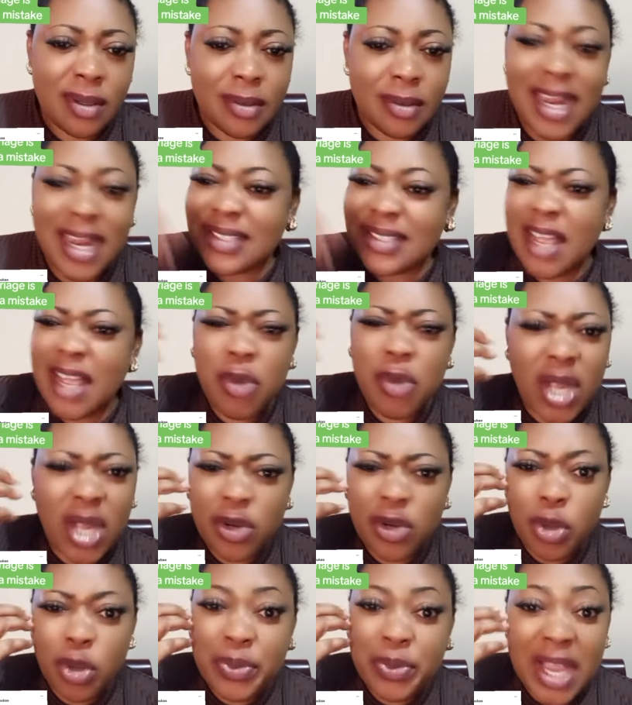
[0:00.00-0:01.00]
That time you
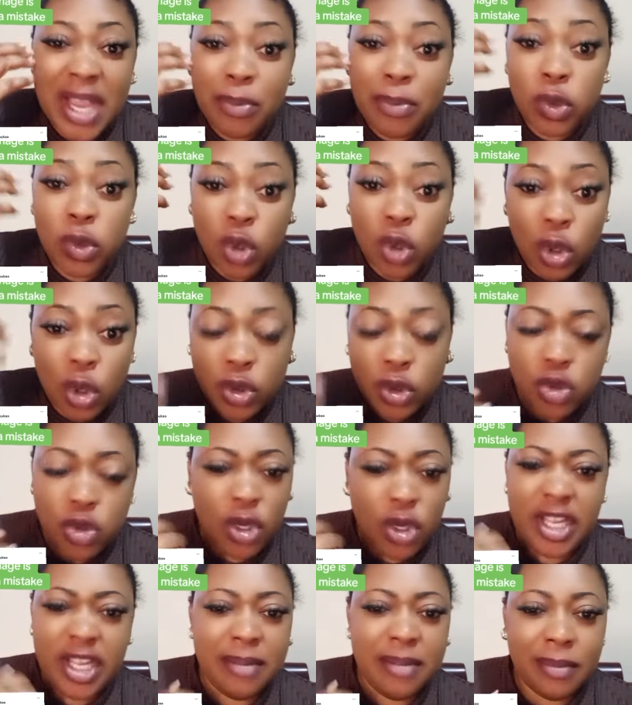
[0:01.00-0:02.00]
cannot be able to
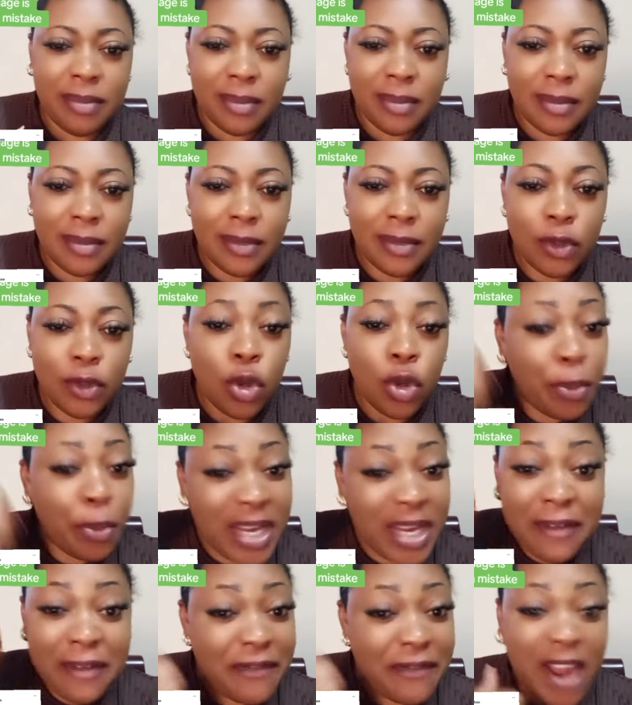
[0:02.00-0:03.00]
control him. You go
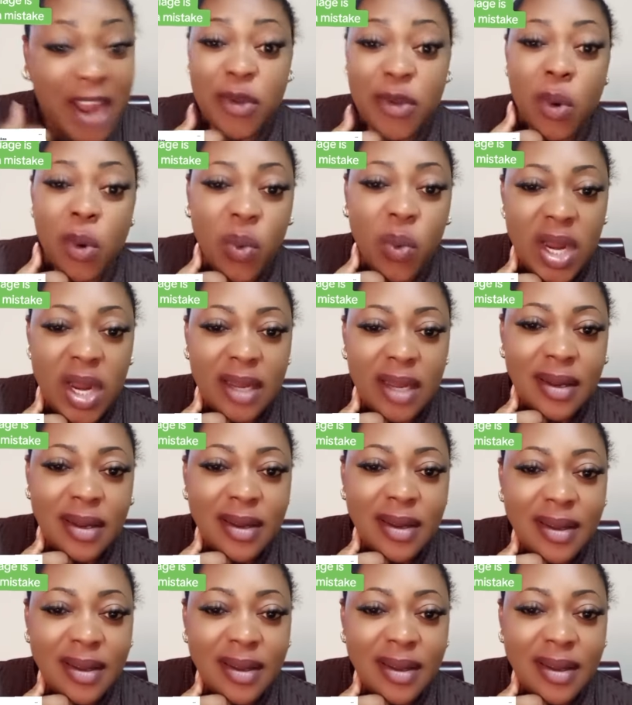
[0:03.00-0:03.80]
begin find your way.